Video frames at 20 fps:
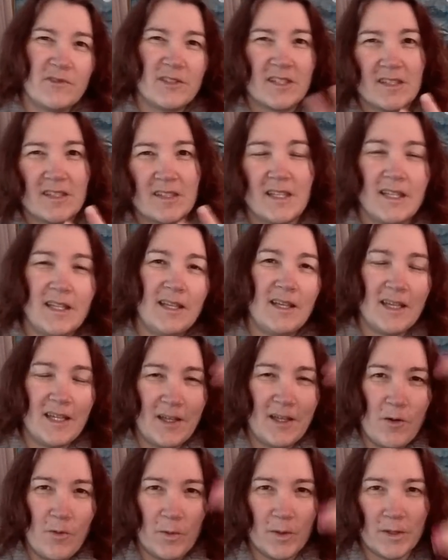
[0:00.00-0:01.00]
see
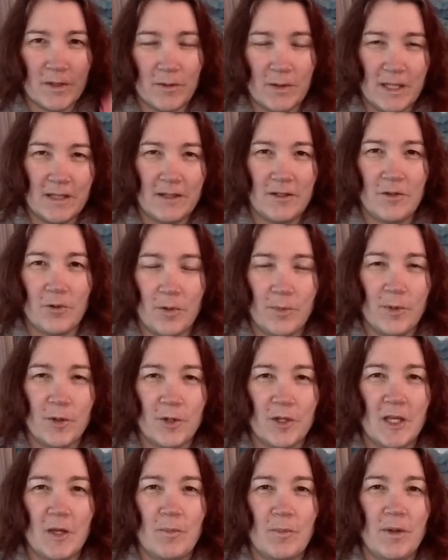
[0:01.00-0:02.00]
what in your
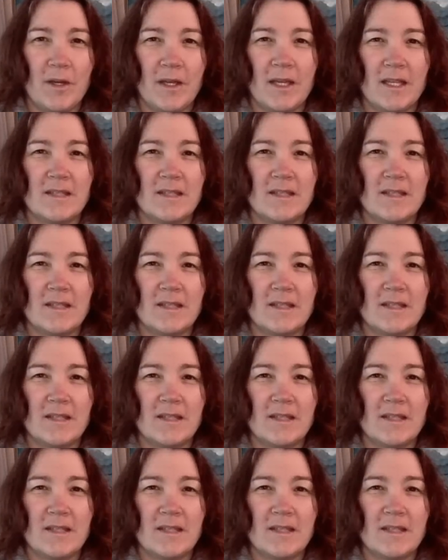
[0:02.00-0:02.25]
bookkeeping,